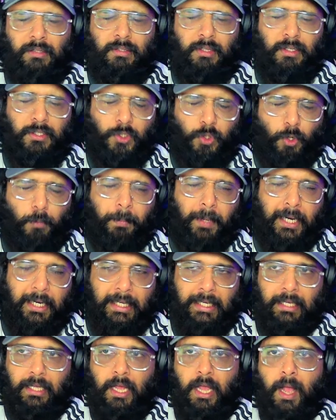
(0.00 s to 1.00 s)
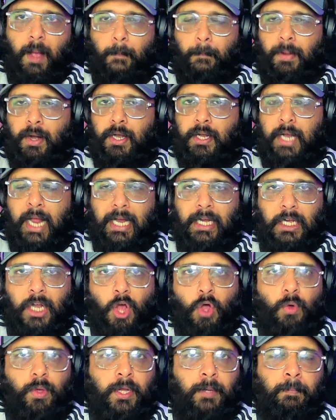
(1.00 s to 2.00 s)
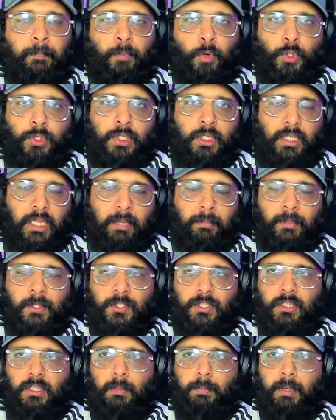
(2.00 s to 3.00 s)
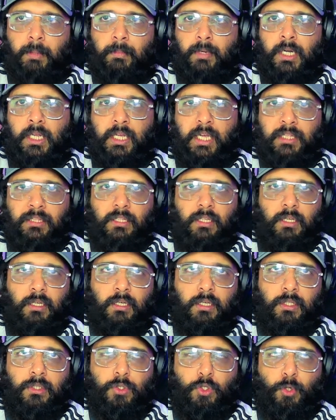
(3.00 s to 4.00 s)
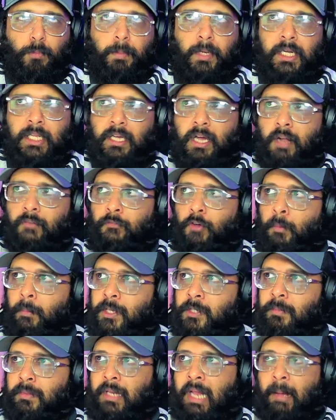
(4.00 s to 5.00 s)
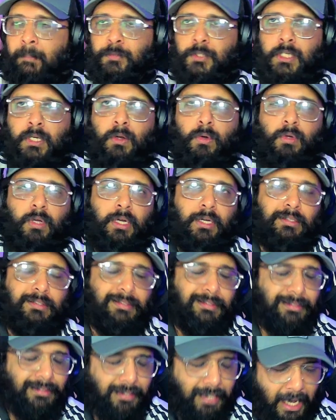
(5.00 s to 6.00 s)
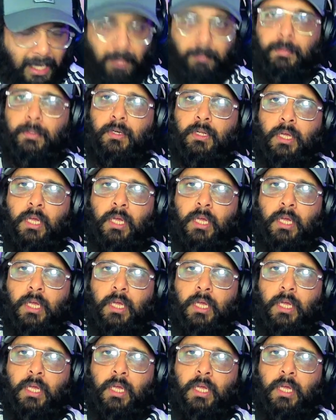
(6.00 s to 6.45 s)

Europa League. But right now, in both the tables, in the Premier League and the Europa League, our form has been absolutely terrible,